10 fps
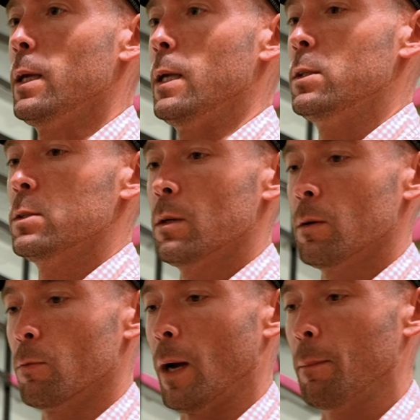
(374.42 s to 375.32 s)
Each
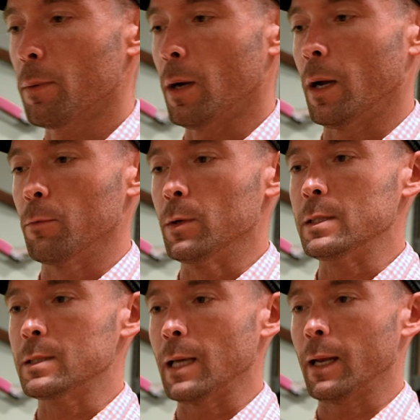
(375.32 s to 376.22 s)
rep, I
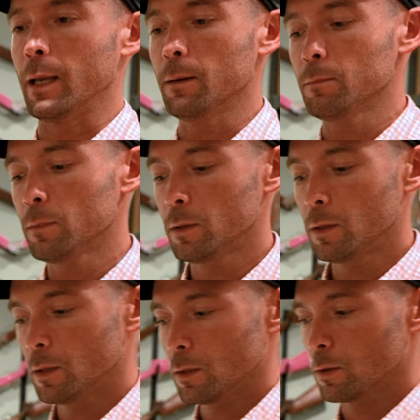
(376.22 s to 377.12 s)
reset him.
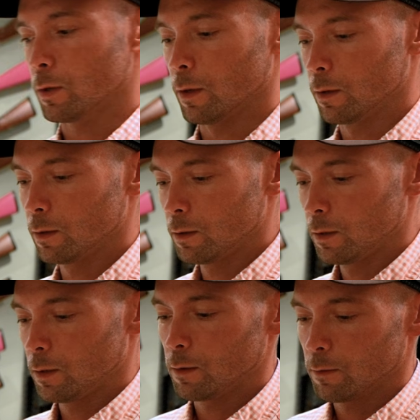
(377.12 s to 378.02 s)
Good.
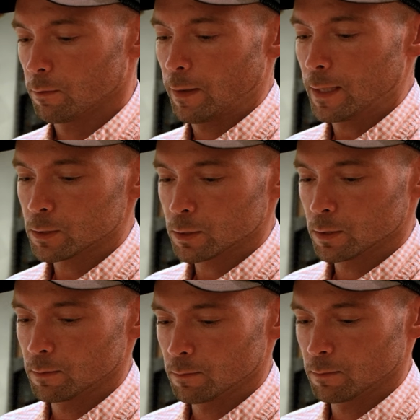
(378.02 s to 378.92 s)
Fetch.